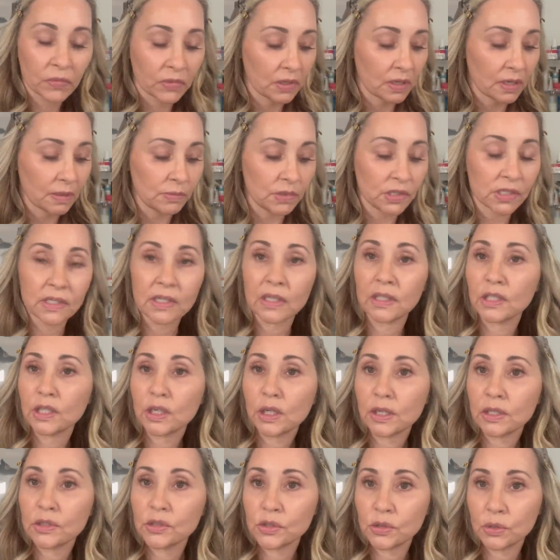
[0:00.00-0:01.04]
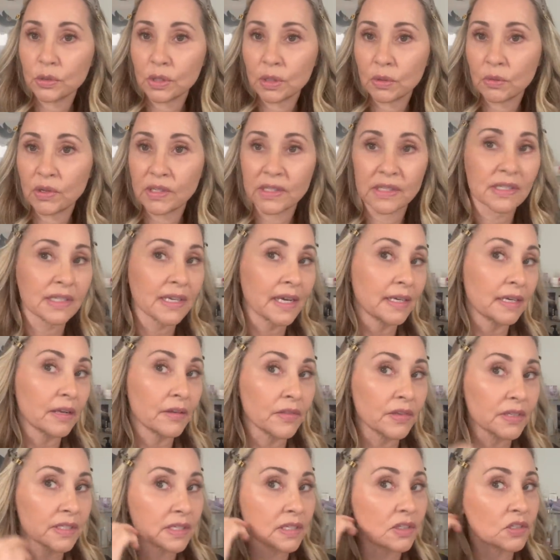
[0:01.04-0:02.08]
I'm just going to contour one side. Now
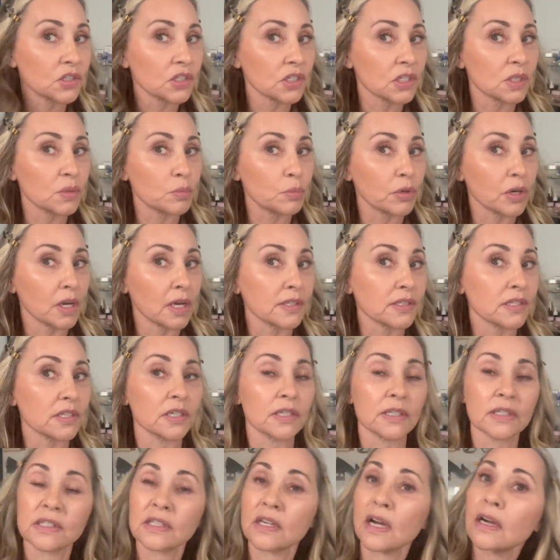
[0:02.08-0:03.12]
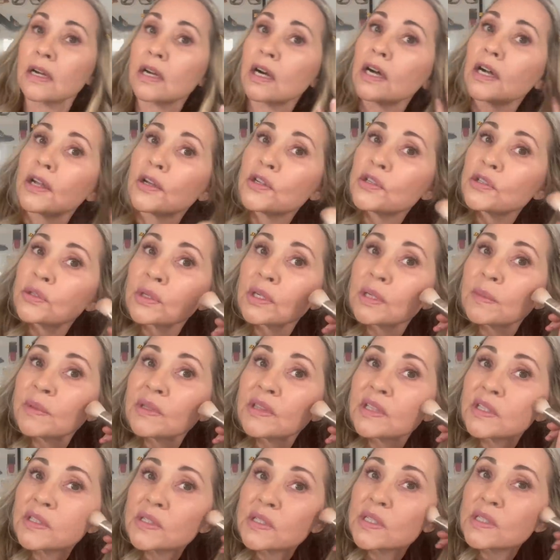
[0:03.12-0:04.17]
this is just bronzer. It's not contour, but
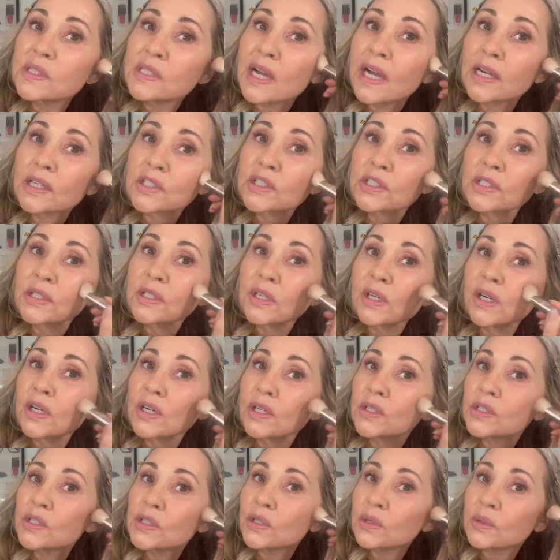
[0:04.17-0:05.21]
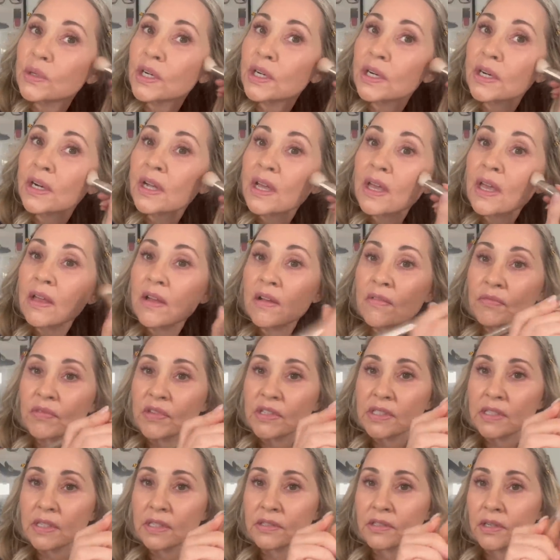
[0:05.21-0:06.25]
this is actually contour.
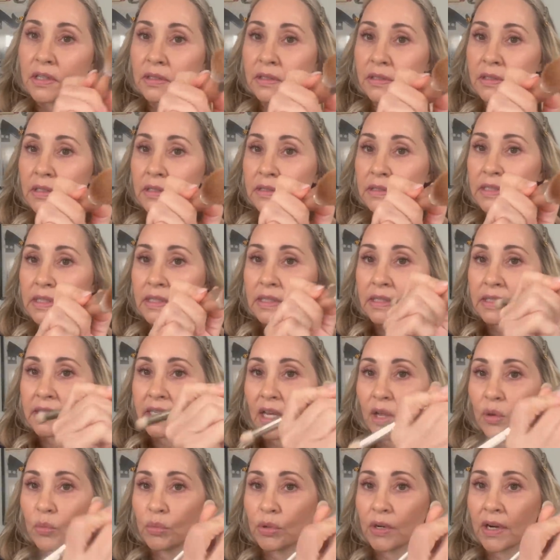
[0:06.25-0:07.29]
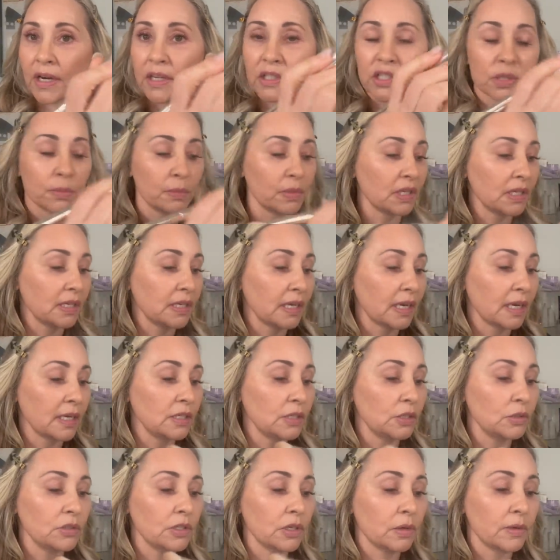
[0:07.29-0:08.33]
This is our little detail brush. But again,
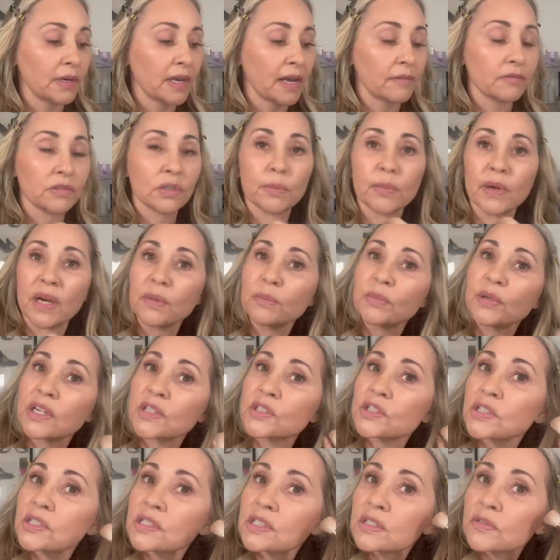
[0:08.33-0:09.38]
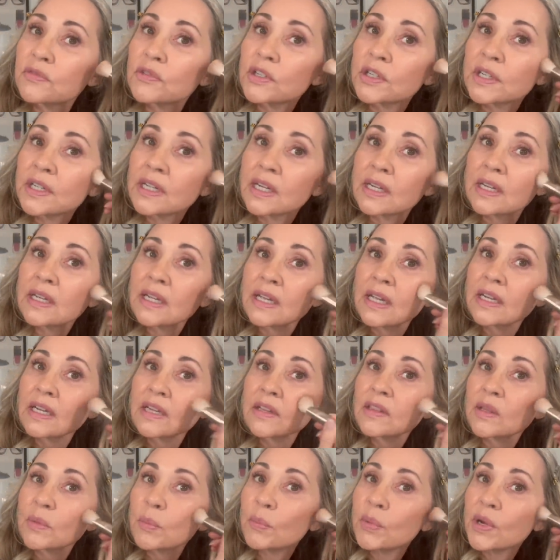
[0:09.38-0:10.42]
you don't have to buy brushes if you're getting in
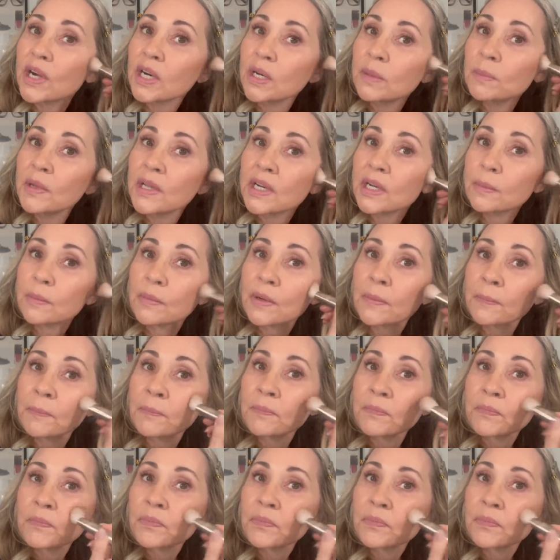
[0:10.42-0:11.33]
at the bare minimum.